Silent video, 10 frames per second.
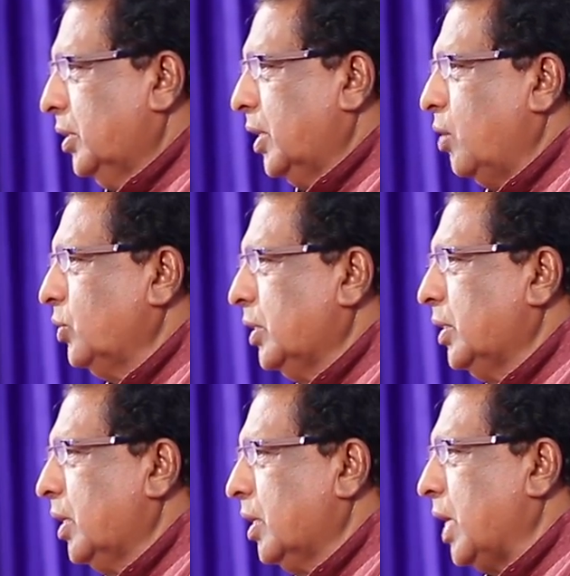now that
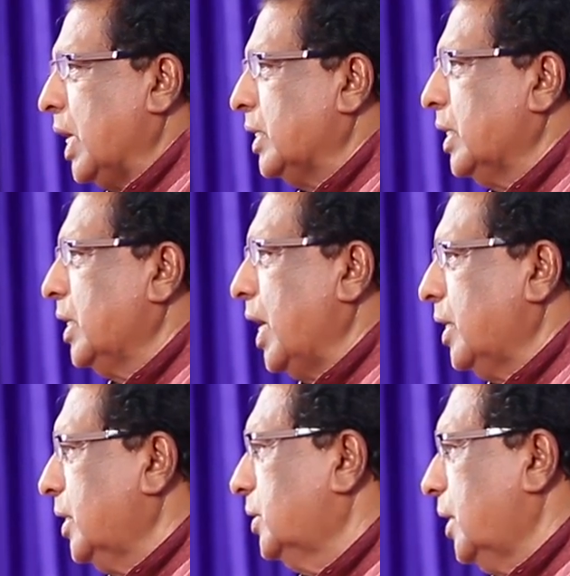there are
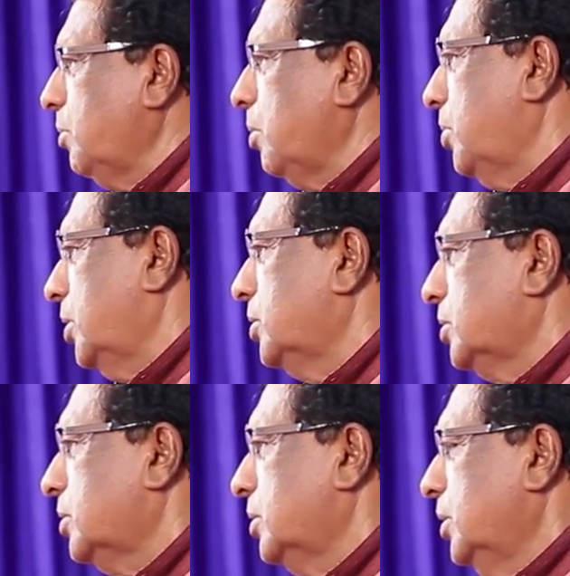193 members,